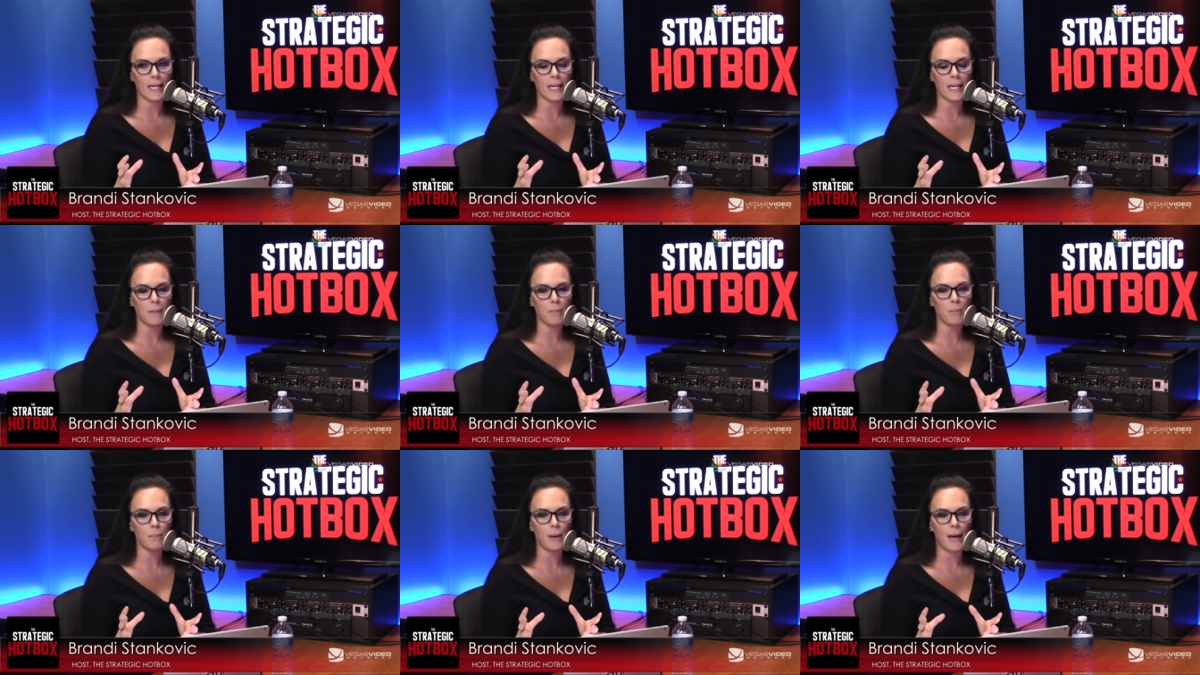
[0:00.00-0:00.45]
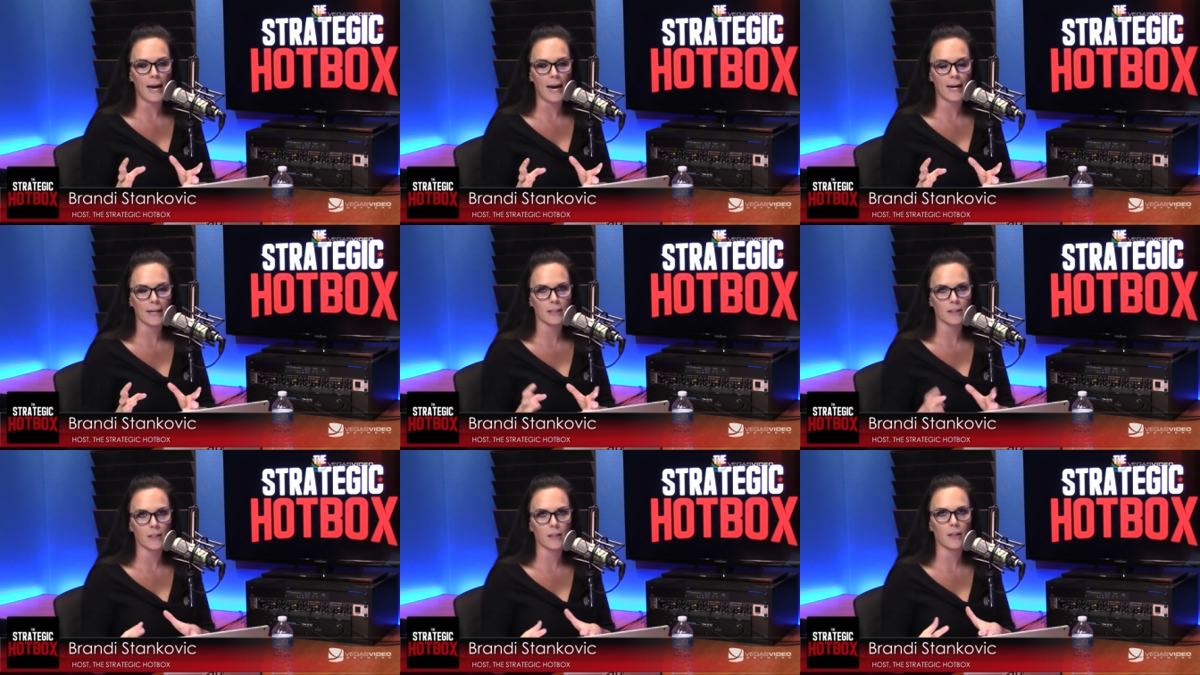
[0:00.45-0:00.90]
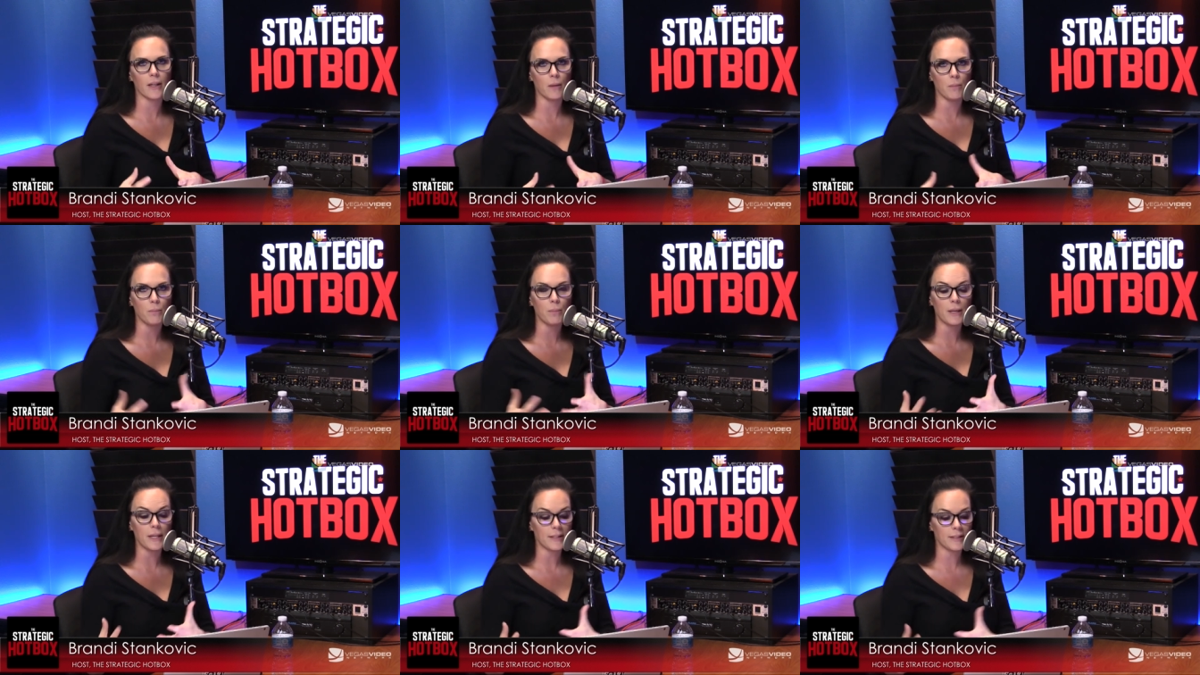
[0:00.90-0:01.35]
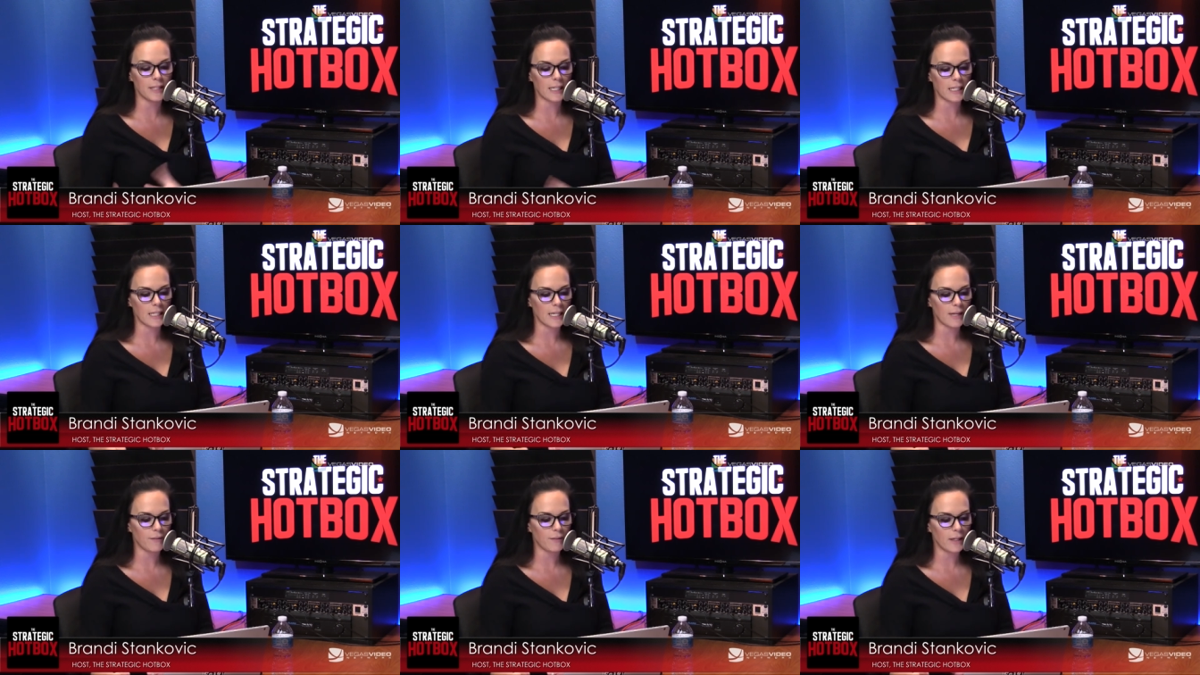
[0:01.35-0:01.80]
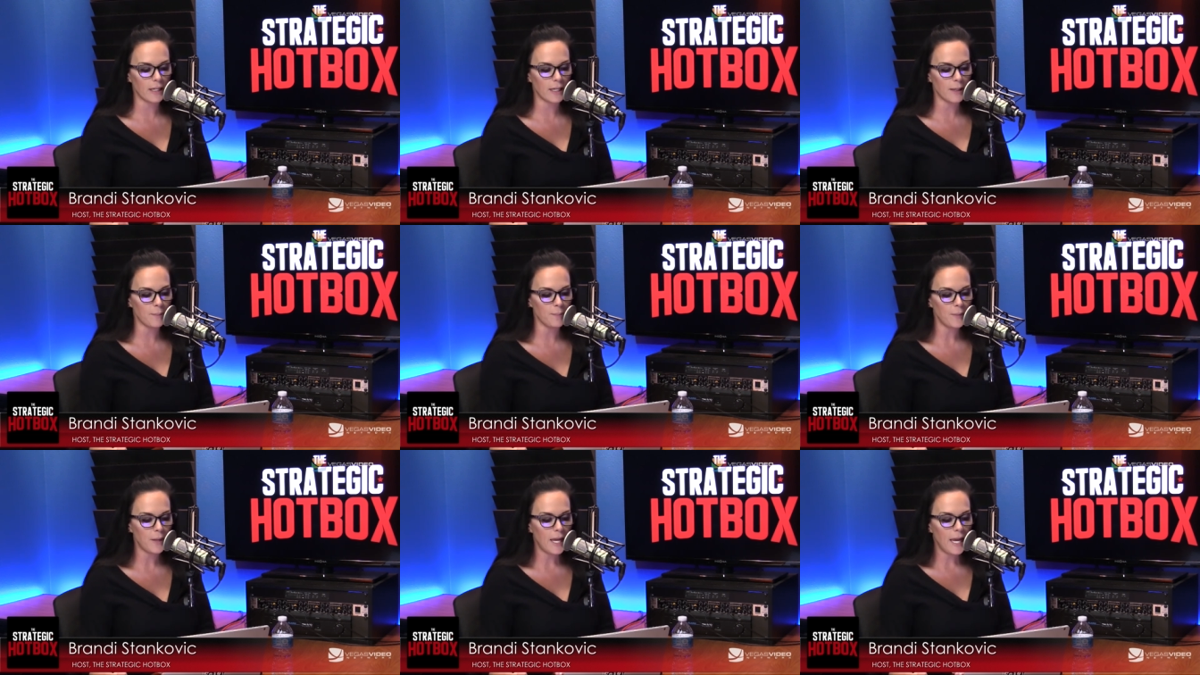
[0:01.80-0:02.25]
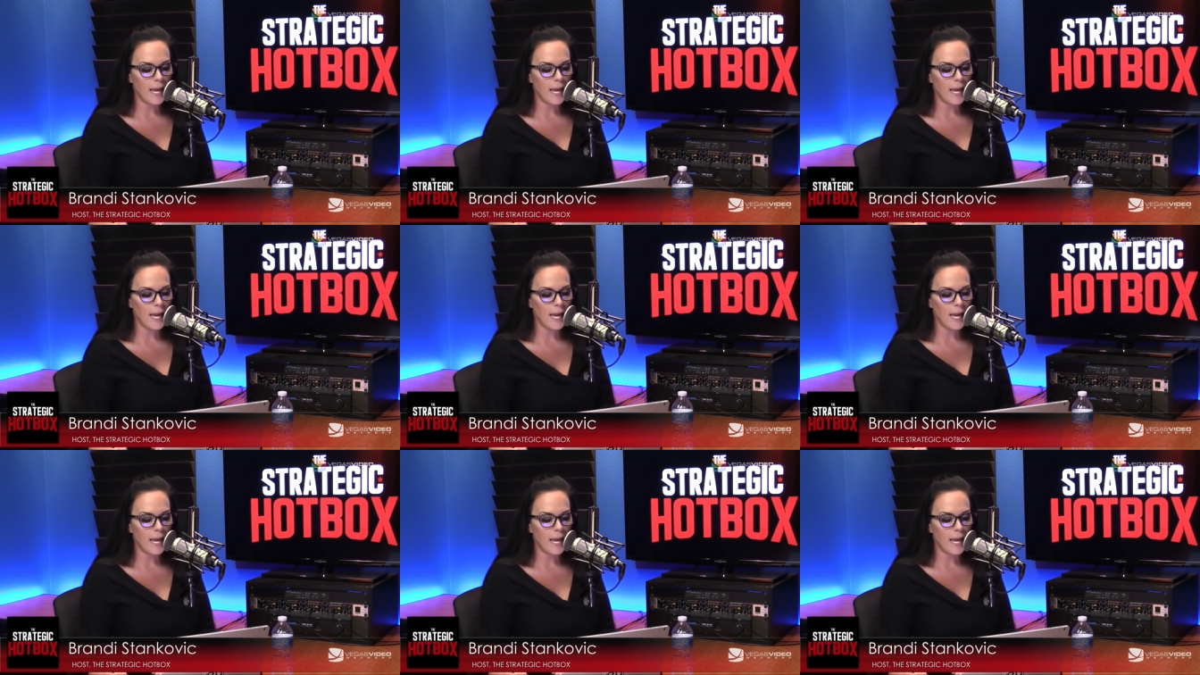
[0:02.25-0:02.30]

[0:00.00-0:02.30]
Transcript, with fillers: impact can be significant.